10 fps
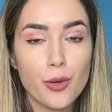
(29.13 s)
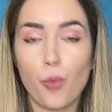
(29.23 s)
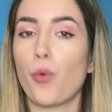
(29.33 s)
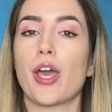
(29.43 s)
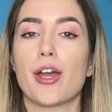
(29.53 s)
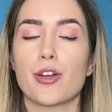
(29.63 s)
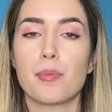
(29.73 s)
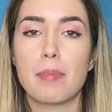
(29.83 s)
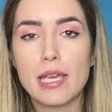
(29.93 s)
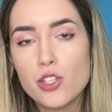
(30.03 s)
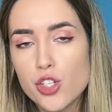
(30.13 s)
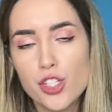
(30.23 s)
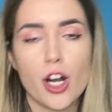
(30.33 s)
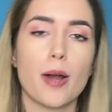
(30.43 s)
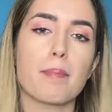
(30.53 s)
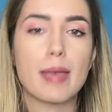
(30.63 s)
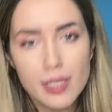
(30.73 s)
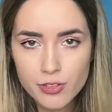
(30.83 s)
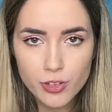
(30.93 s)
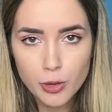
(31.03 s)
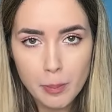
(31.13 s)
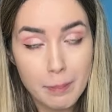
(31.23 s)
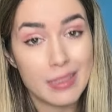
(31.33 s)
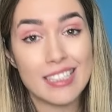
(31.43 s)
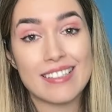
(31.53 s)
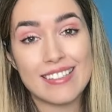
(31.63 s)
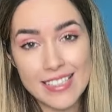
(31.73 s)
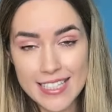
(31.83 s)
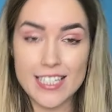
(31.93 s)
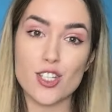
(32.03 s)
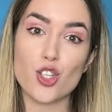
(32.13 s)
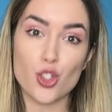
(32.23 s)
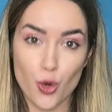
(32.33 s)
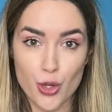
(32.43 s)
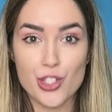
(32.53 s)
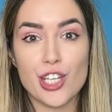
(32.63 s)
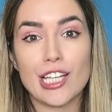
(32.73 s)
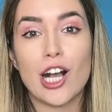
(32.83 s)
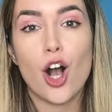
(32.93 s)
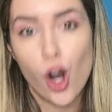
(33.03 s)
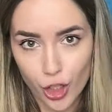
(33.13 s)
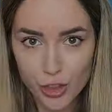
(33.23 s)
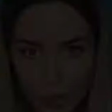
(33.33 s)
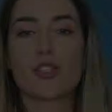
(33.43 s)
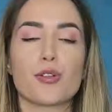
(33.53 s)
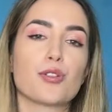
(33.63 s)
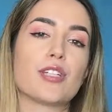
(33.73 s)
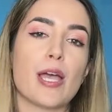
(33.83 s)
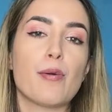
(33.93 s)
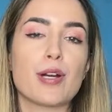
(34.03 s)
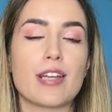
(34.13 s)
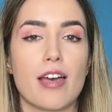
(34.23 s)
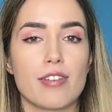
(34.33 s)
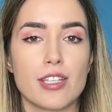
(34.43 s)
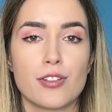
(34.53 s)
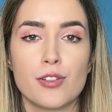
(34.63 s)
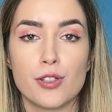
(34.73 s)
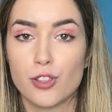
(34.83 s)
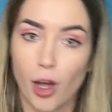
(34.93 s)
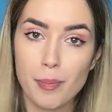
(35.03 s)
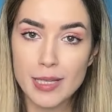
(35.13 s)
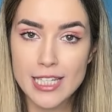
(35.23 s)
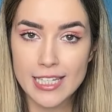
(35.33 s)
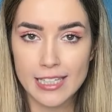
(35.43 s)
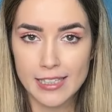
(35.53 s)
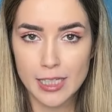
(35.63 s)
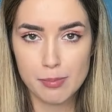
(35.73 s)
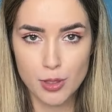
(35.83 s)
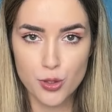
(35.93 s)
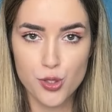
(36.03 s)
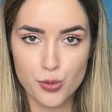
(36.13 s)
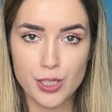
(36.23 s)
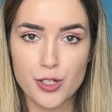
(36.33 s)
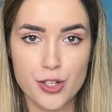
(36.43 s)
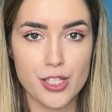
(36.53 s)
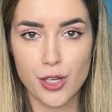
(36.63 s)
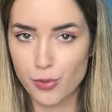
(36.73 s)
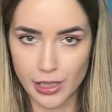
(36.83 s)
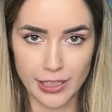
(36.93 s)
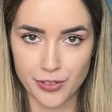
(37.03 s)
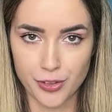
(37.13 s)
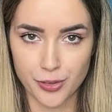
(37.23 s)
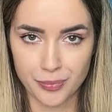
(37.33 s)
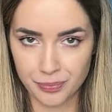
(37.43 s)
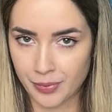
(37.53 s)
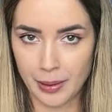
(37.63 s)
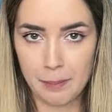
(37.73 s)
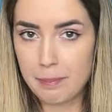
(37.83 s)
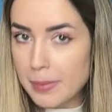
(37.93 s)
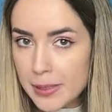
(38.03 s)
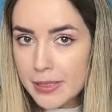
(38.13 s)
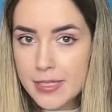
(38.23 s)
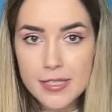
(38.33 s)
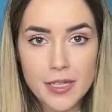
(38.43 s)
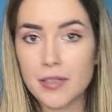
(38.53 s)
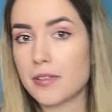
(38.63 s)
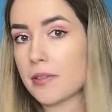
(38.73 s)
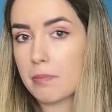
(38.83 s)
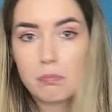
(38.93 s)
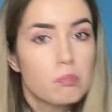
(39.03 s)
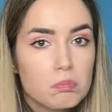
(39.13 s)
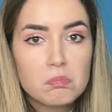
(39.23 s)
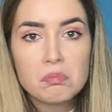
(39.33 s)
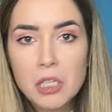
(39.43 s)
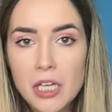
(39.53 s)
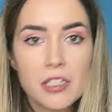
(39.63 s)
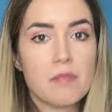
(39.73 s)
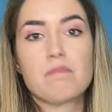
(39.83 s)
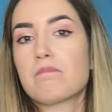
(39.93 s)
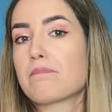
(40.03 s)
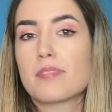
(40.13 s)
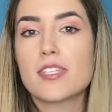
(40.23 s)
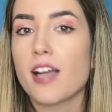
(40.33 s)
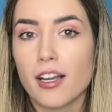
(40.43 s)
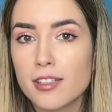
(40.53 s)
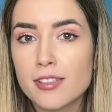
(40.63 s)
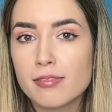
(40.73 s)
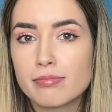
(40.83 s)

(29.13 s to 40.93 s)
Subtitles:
where the pages are painful, but the tea is scorching hot. So today we're diving into a topic that I think most readers can relate to. Books that kind of sucked,